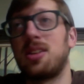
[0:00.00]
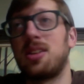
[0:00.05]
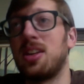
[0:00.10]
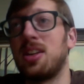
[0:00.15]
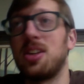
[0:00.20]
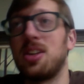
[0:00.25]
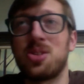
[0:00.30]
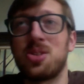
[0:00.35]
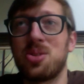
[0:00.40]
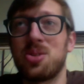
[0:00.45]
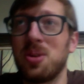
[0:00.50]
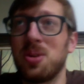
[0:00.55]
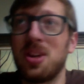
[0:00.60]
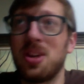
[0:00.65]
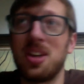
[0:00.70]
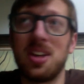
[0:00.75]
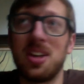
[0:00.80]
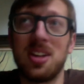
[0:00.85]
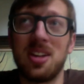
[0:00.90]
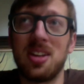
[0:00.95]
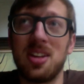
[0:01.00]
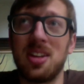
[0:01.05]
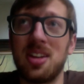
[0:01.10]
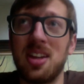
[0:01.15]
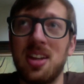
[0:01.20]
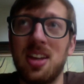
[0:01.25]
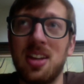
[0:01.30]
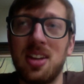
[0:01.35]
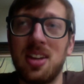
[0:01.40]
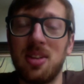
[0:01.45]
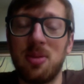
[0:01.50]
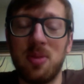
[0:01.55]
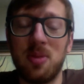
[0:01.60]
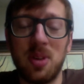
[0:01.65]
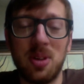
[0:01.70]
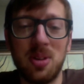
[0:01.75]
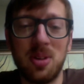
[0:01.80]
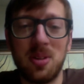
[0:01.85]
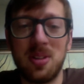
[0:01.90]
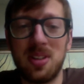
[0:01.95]
the industry and the
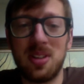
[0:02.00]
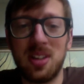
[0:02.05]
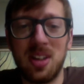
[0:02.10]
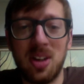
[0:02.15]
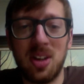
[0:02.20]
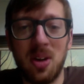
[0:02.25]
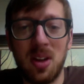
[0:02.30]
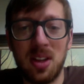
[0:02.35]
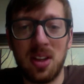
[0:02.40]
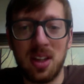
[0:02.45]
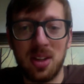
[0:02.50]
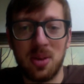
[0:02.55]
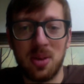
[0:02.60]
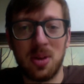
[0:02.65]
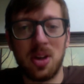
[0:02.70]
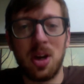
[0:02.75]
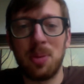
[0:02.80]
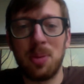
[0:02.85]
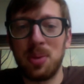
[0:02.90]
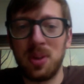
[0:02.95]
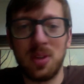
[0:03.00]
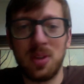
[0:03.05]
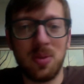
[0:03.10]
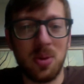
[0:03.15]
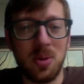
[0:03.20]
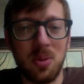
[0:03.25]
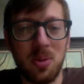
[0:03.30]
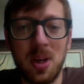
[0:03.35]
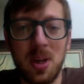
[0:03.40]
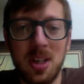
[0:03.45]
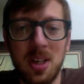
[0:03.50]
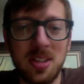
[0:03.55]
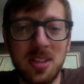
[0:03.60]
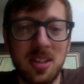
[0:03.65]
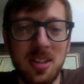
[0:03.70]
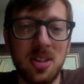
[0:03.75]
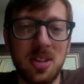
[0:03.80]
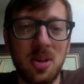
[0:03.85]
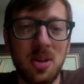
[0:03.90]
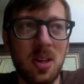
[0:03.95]
field, I think there are a couple different ways
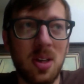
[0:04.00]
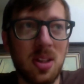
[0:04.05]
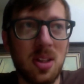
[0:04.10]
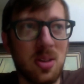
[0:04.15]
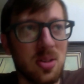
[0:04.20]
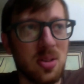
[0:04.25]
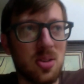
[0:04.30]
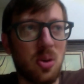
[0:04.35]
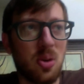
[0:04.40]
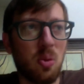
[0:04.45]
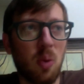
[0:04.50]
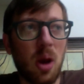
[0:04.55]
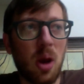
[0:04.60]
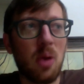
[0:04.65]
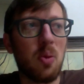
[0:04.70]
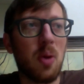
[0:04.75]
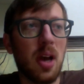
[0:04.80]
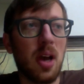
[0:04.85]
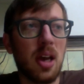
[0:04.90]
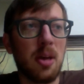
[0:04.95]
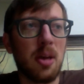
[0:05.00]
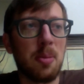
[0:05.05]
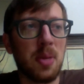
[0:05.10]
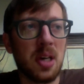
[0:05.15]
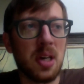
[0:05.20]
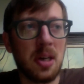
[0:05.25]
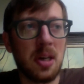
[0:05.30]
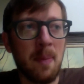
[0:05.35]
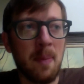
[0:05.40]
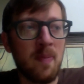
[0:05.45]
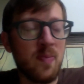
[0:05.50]
to do it. There's no right way, but